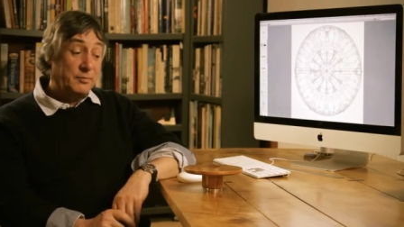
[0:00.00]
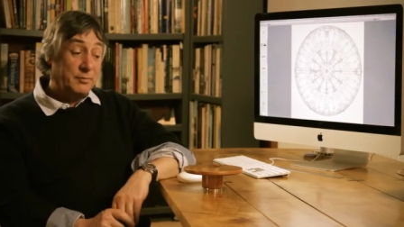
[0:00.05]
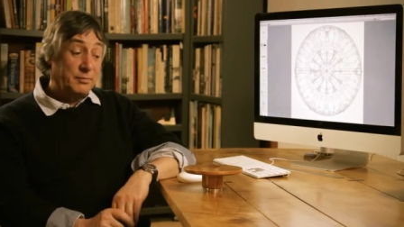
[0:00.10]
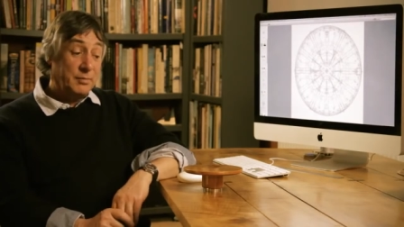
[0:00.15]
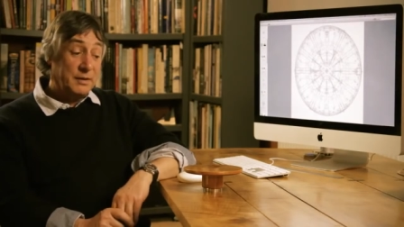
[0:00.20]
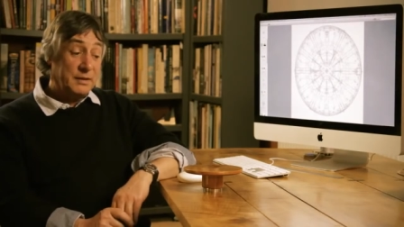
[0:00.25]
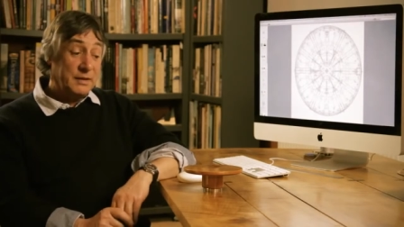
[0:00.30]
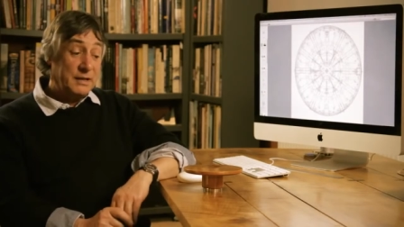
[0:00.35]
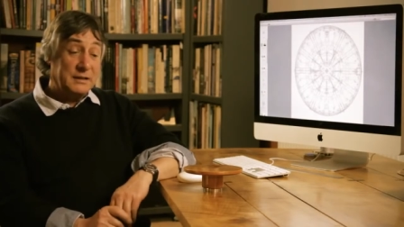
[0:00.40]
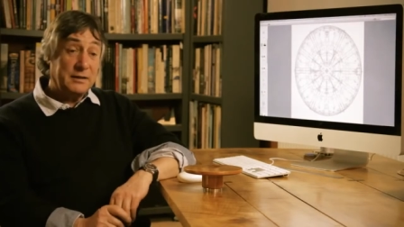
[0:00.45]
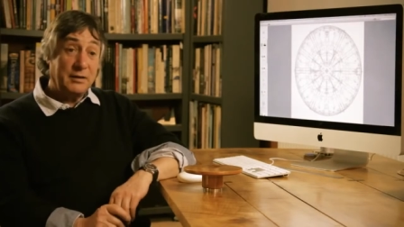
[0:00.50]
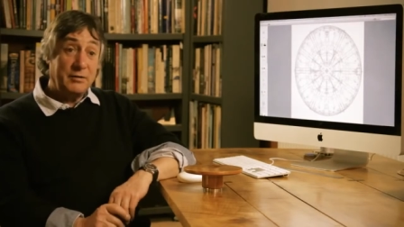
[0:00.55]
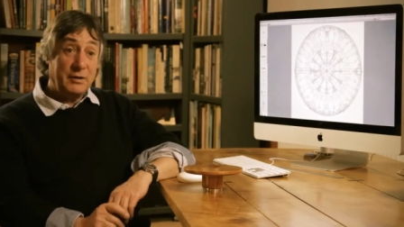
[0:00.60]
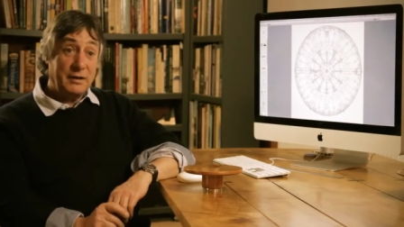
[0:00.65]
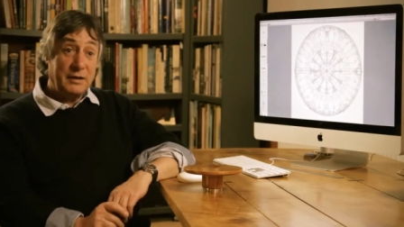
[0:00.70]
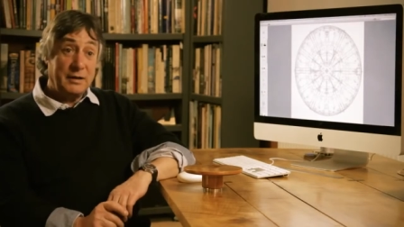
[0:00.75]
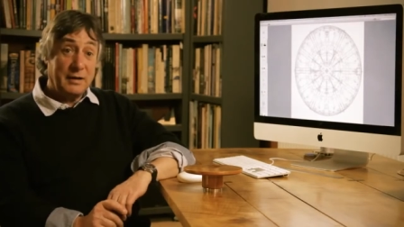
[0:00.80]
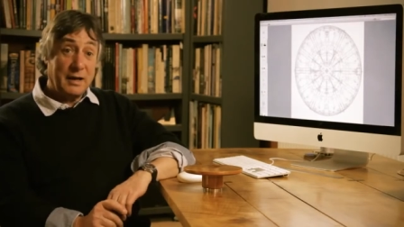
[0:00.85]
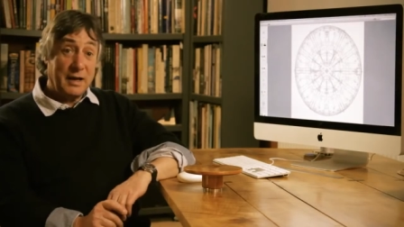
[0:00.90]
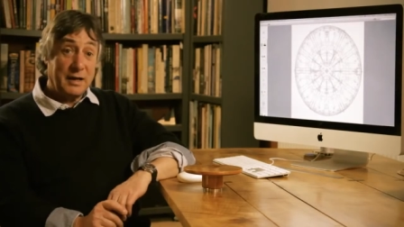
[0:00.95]
But this
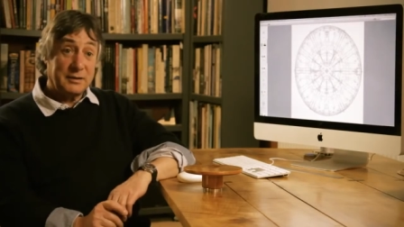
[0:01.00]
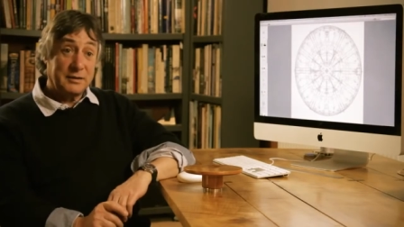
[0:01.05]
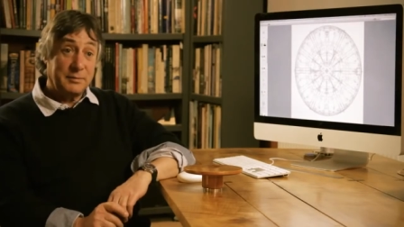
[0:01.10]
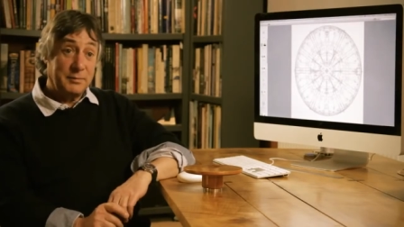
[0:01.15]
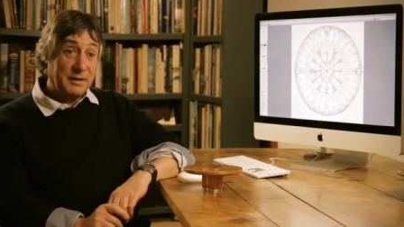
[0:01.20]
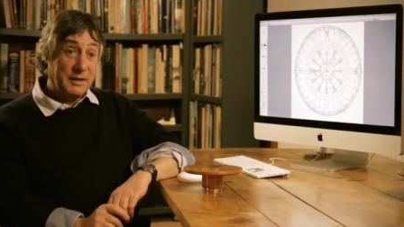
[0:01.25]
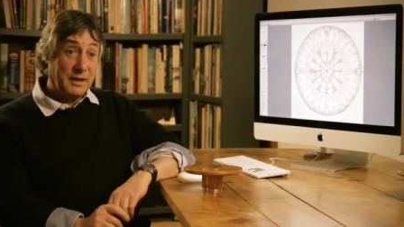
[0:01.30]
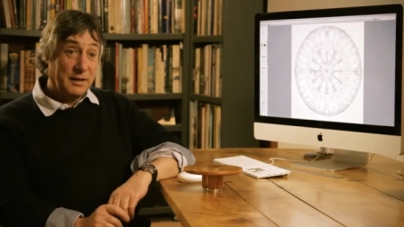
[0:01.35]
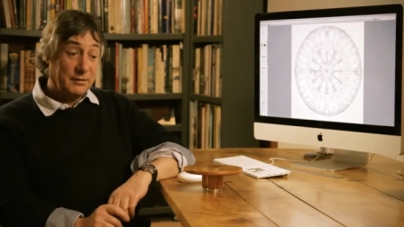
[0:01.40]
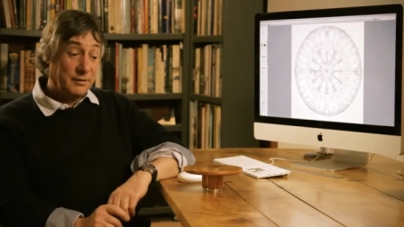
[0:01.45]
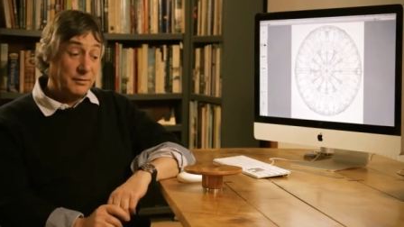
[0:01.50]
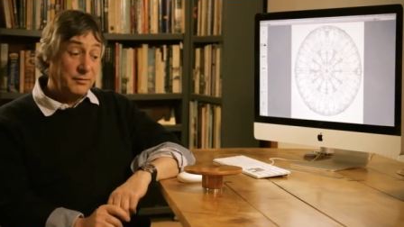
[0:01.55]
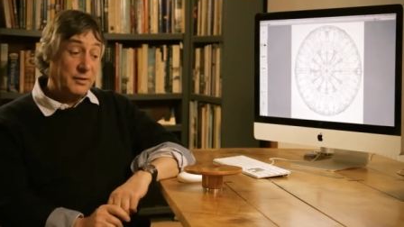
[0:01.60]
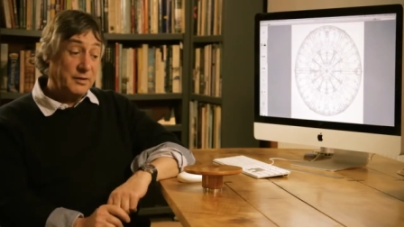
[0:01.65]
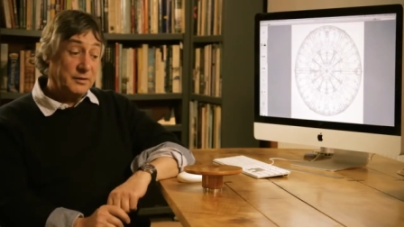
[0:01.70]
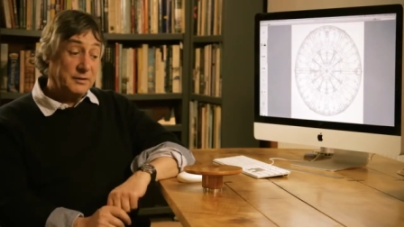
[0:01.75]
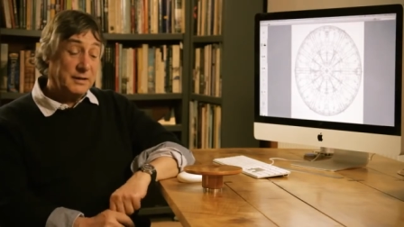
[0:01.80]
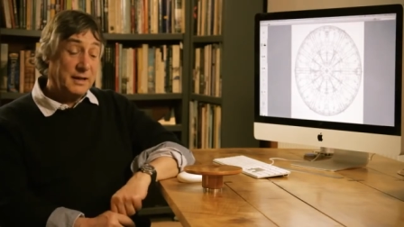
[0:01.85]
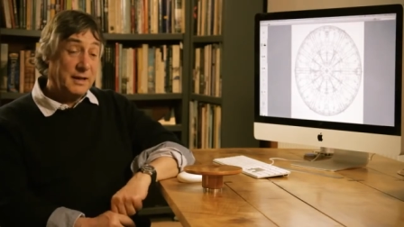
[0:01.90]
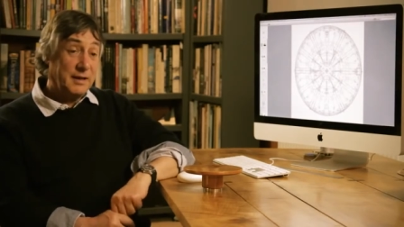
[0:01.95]
only has to be done the
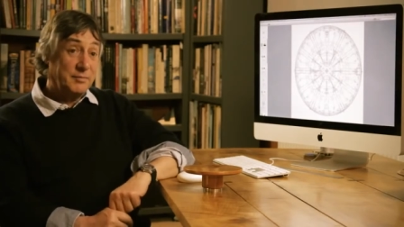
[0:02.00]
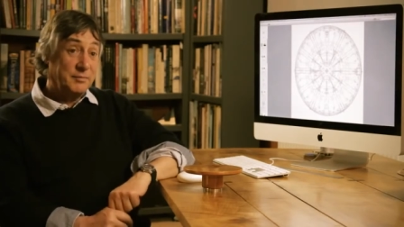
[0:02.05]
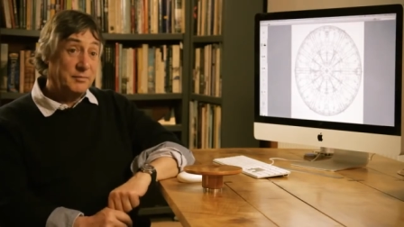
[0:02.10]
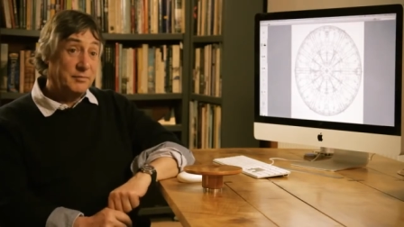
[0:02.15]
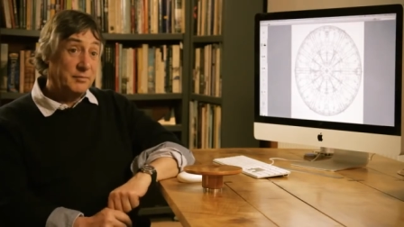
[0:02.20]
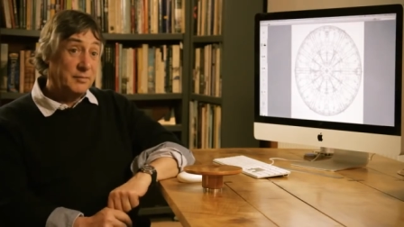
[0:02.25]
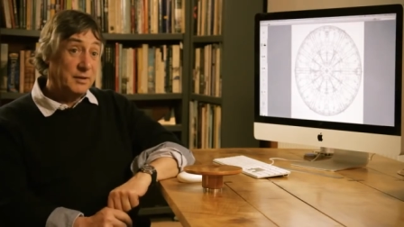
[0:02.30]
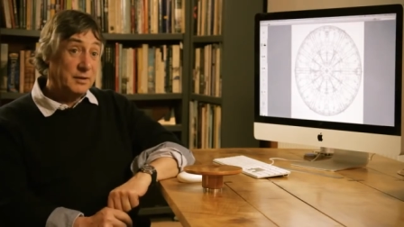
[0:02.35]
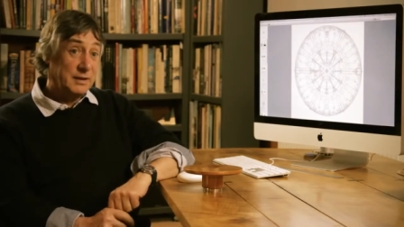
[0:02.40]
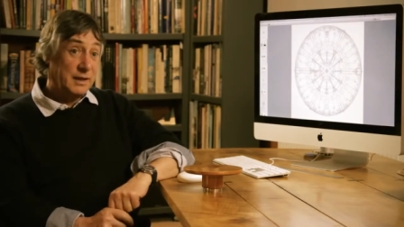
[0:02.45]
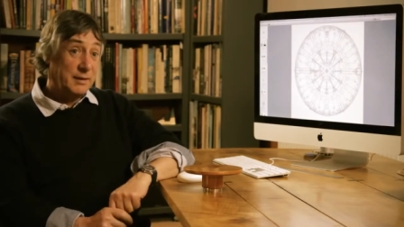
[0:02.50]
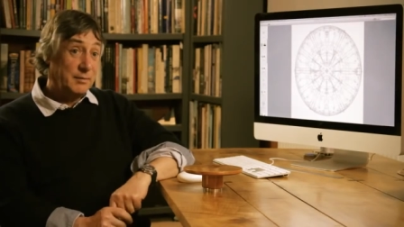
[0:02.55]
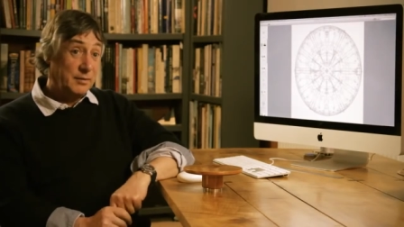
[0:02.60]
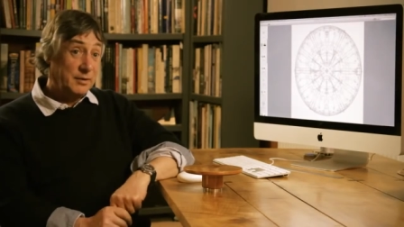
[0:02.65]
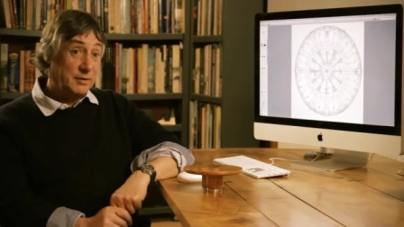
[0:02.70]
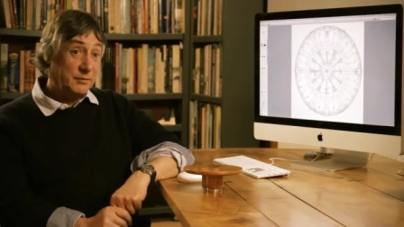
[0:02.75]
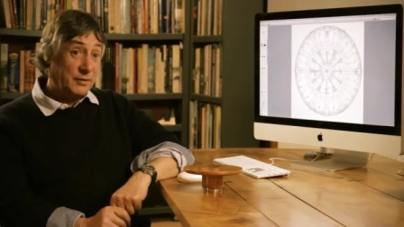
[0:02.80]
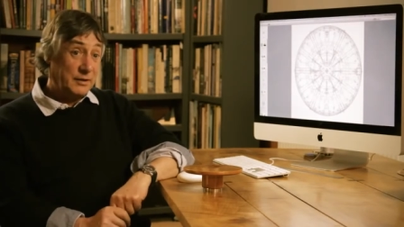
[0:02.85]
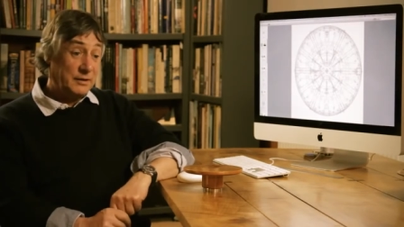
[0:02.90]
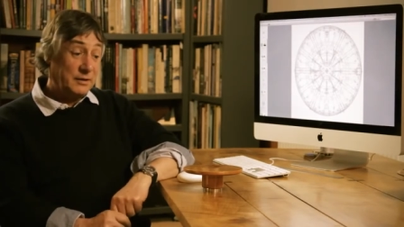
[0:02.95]
first time a table
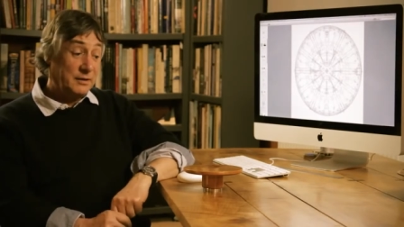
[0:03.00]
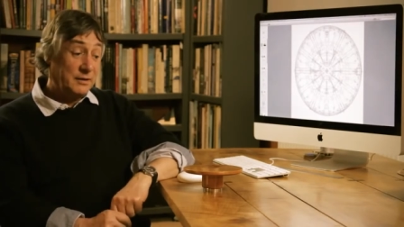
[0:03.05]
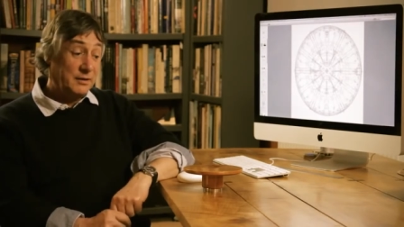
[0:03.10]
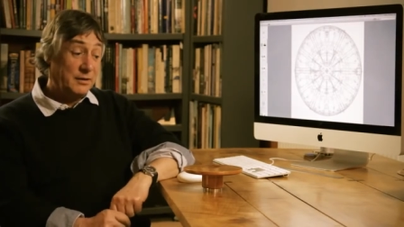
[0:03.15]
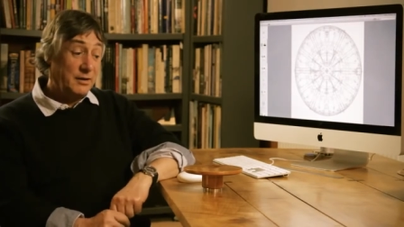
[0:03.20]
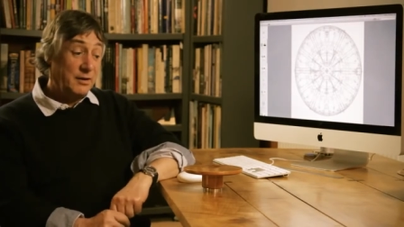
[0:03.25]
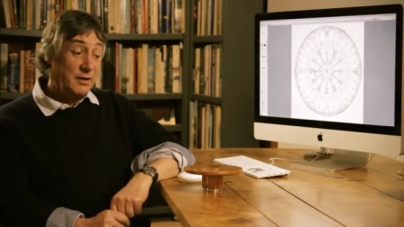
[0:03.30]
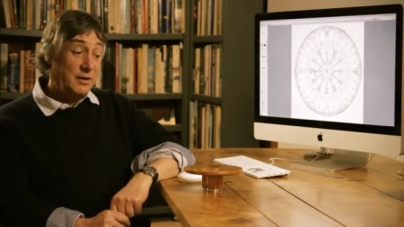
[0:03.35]
is fitted.